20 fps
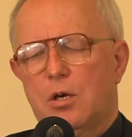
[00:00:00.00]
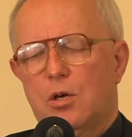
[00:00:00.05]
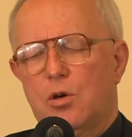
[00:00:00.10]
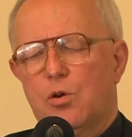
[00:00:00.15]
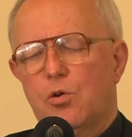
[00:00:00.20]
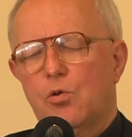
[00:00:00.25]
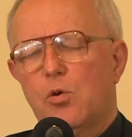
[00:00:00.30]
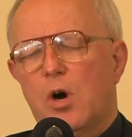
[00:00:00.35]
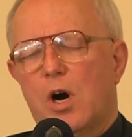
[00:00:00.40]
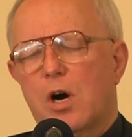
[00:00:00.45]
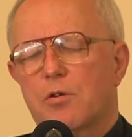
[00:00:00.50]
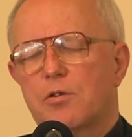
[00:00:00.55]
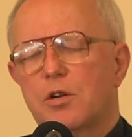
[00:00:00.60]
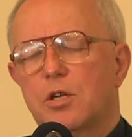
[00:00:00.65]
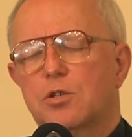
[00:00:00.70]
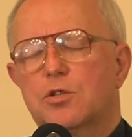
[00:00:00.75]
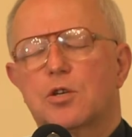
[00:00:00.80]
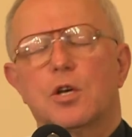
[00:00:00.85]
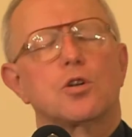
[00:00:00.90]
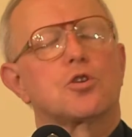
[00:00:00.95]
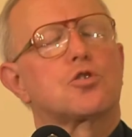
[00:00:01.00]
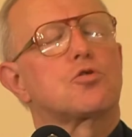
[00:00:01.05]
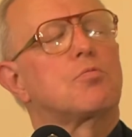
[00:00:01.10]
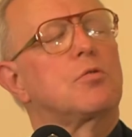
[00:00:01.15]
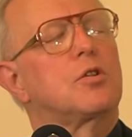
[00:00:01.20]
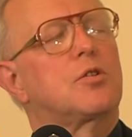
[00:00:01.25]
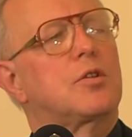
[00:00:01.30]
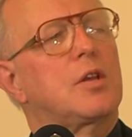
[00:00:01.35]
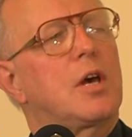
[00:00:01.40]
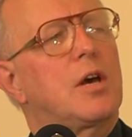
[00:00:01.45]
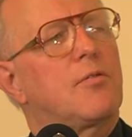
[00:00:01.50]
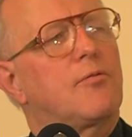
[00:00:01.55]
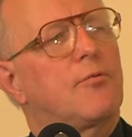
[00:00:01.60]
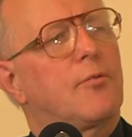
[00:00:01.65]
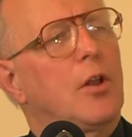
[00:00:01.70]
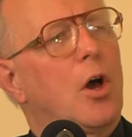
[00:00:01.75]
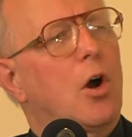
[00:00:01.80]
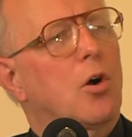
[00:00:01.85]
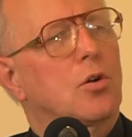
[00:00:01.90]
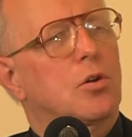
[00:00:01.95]
who are in touch with their
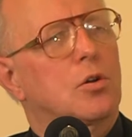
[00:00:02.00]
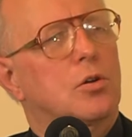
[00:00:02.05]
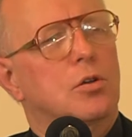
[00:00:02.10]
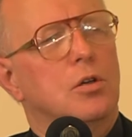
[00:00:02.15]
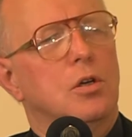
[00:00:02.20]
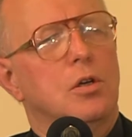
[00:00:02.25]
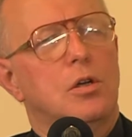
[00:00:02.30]
flock,